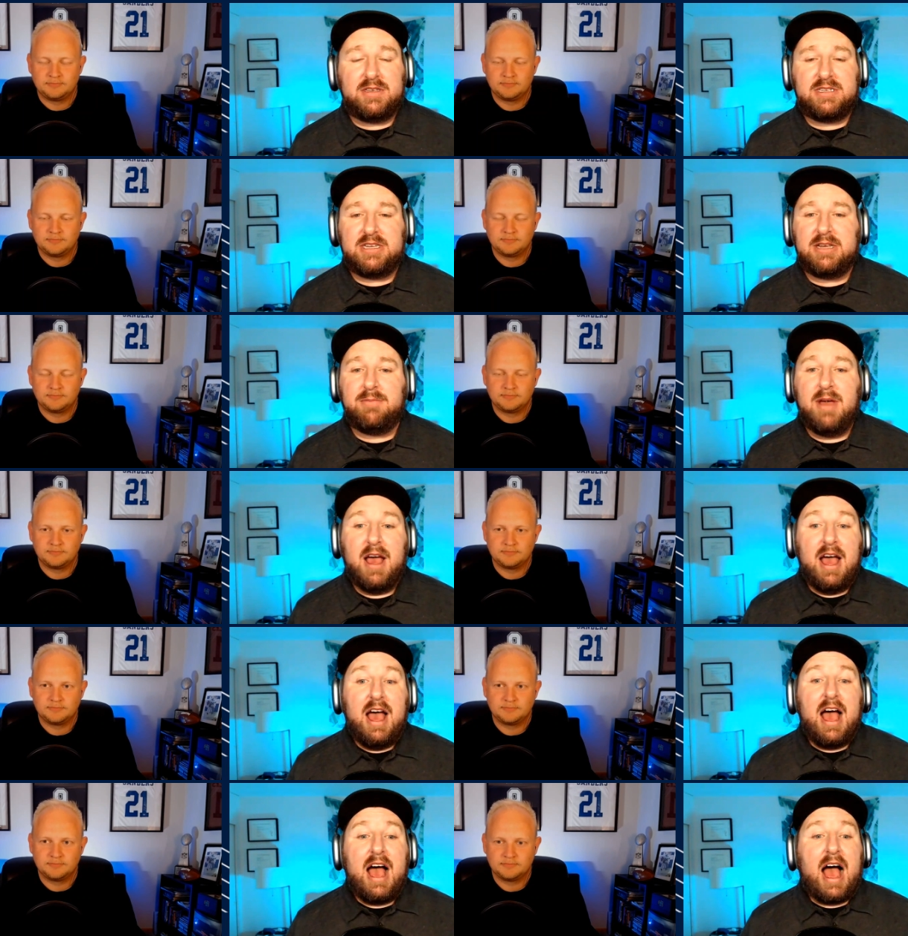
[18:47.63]
Speaker 1: in this team.
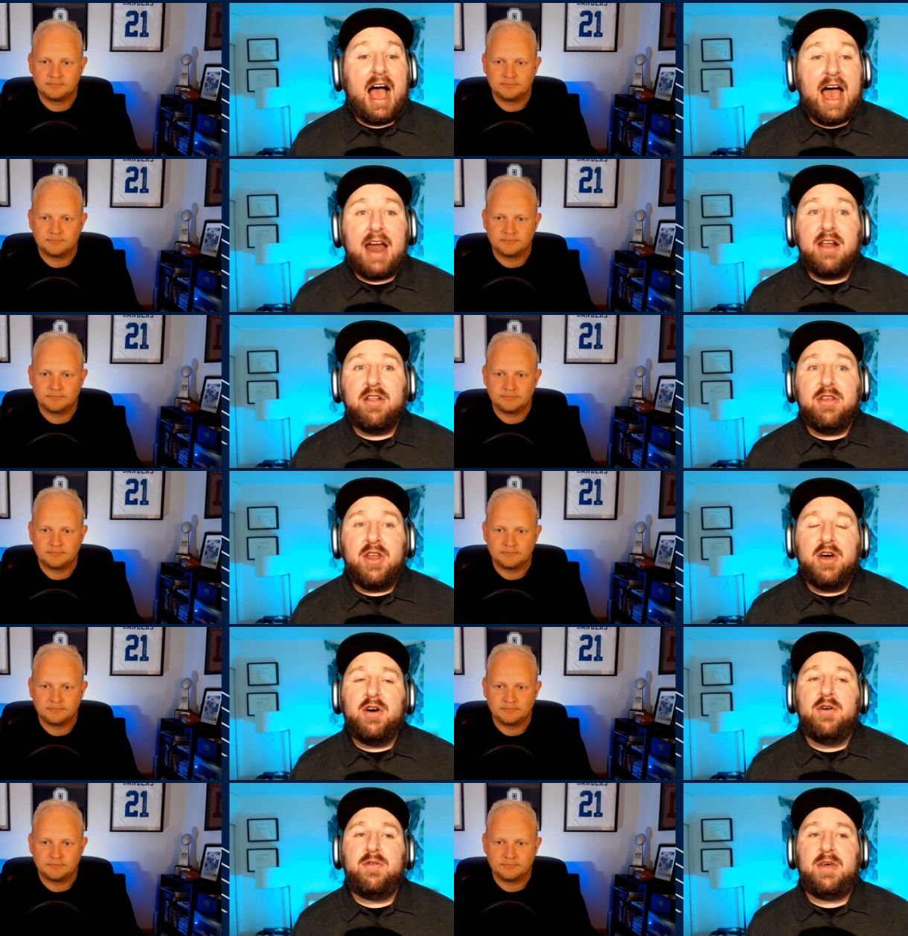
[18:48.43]
I don't
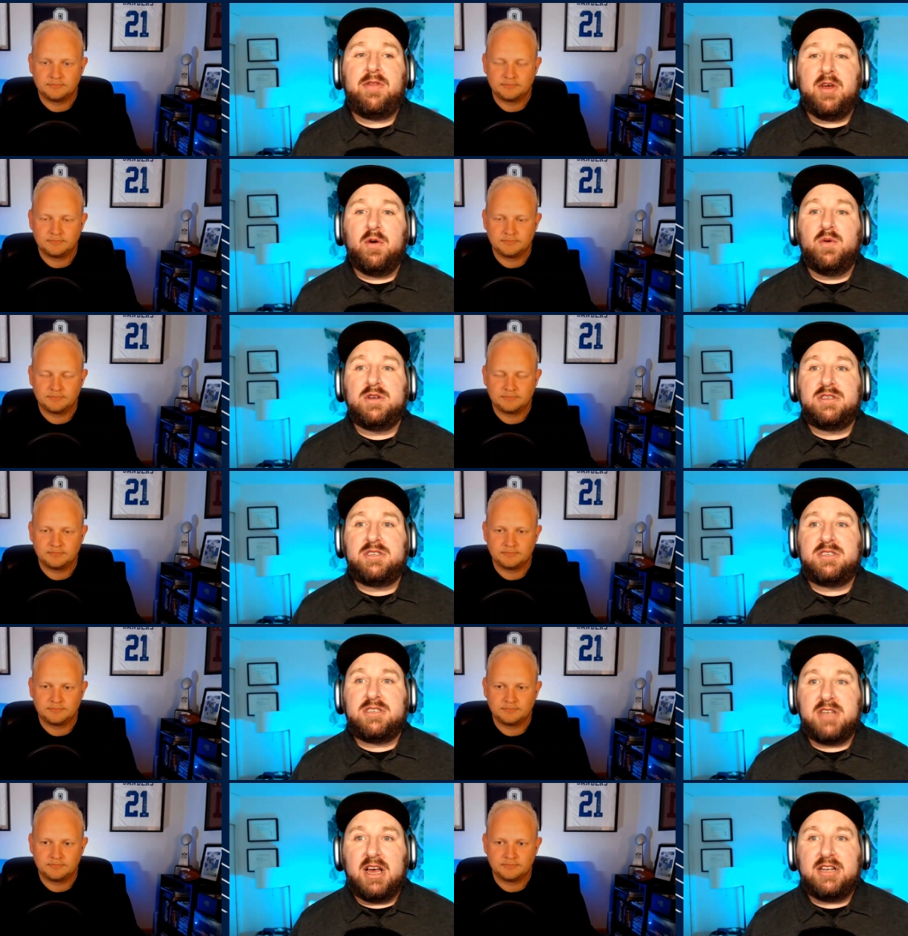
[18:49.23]
know that there
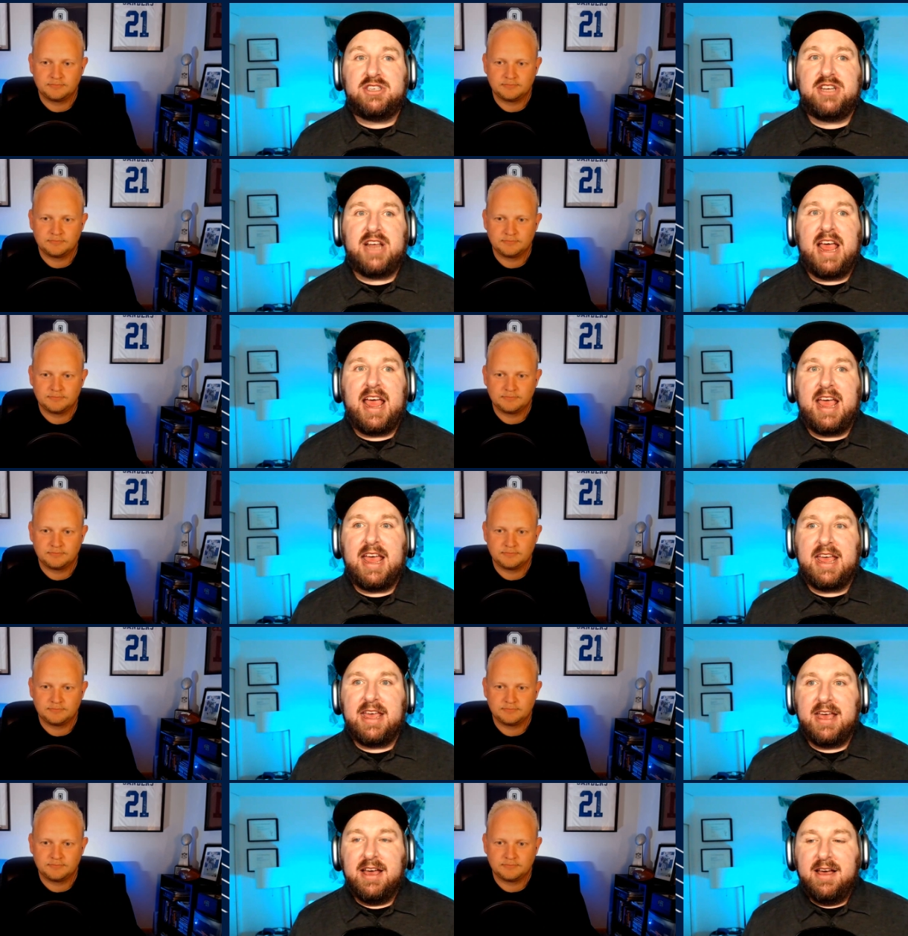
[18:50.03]
was such
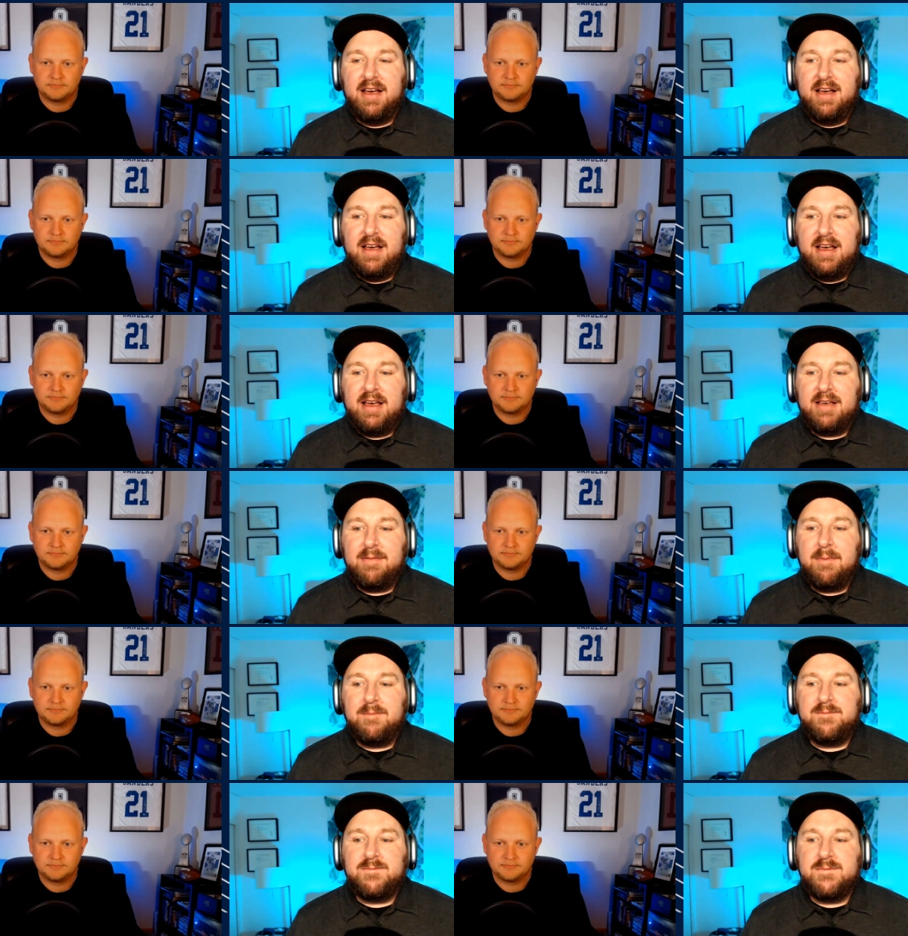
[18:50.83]
a
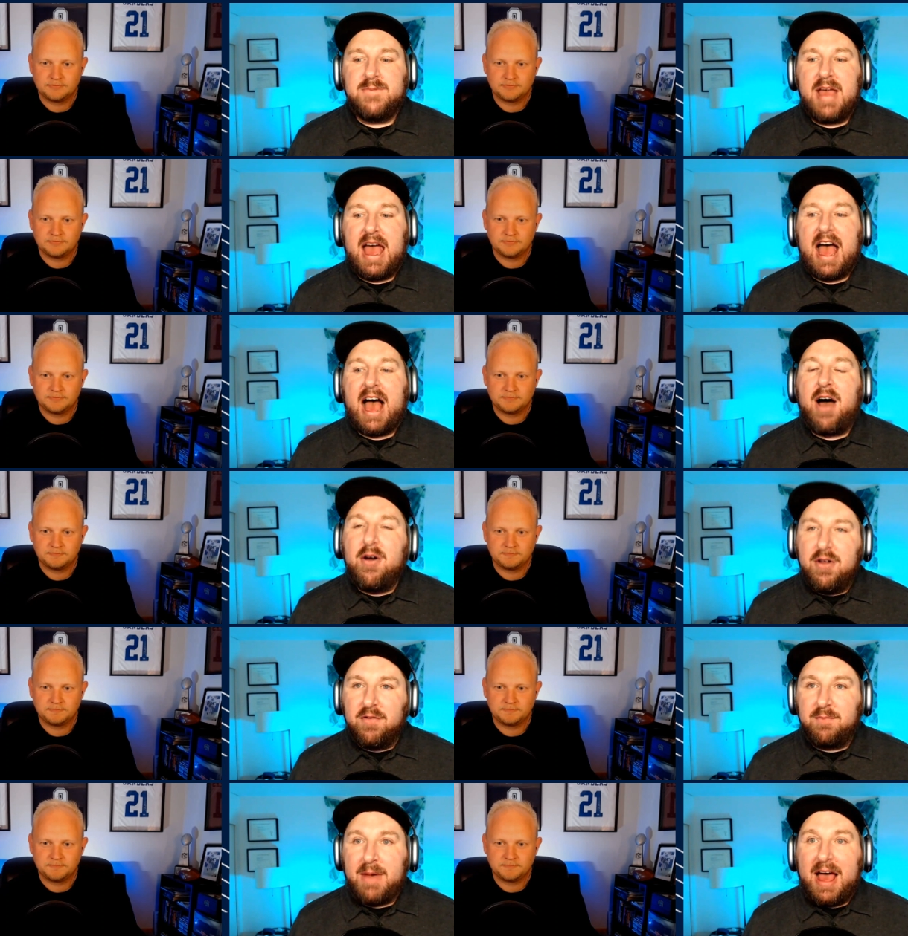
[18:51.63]

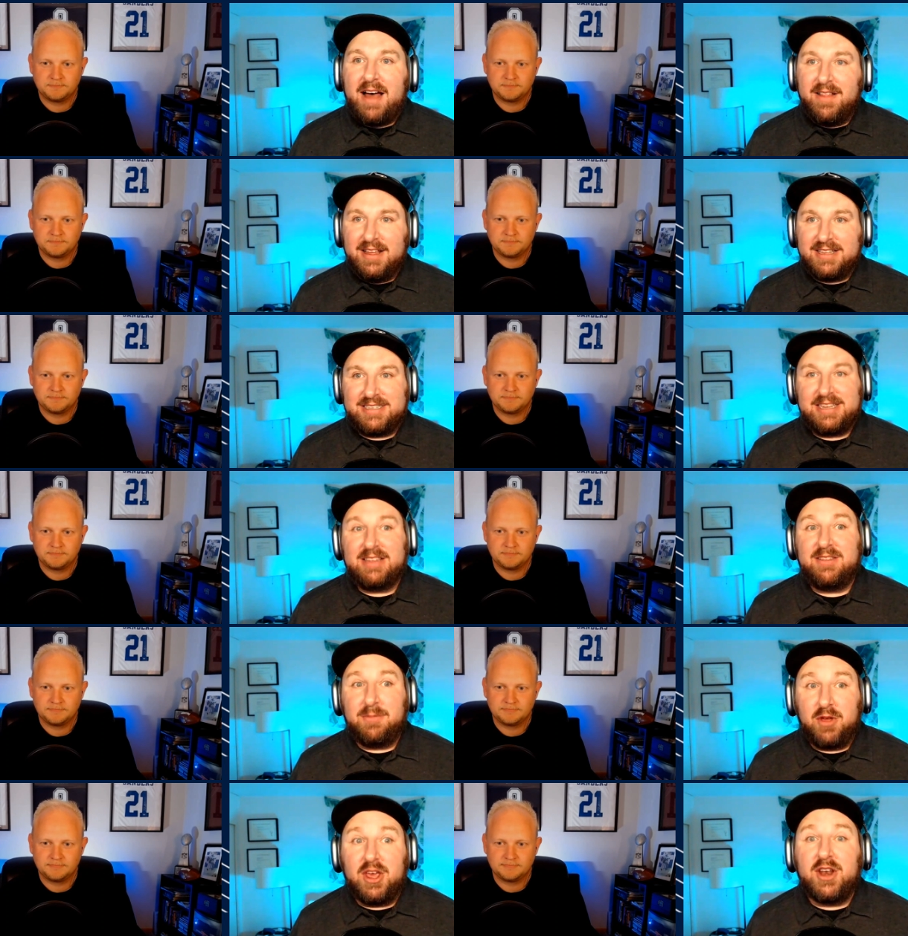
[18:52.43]
out of balance
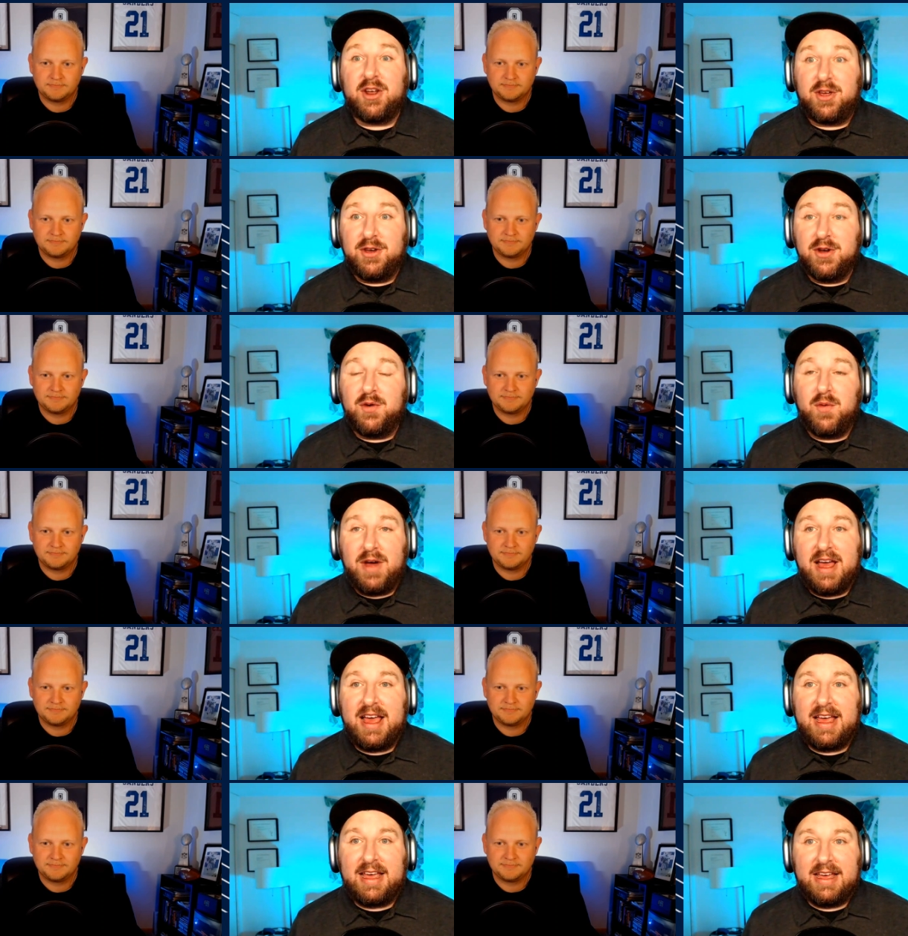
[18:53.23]
in a good
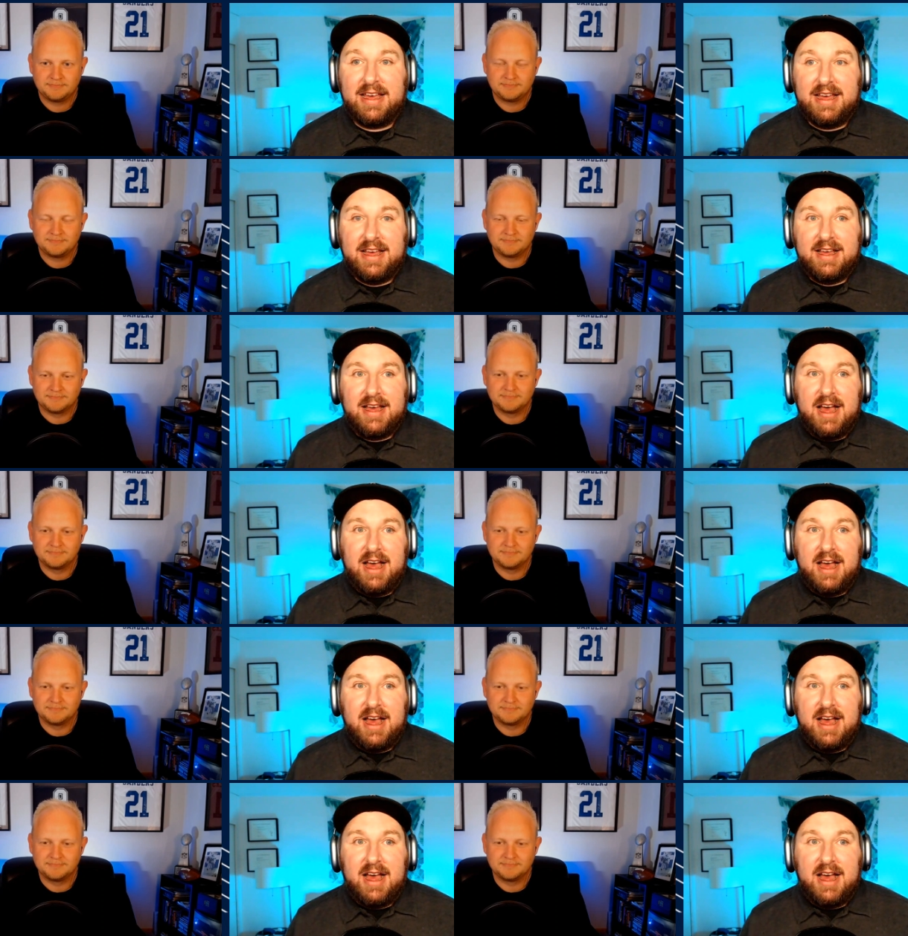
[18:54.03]
way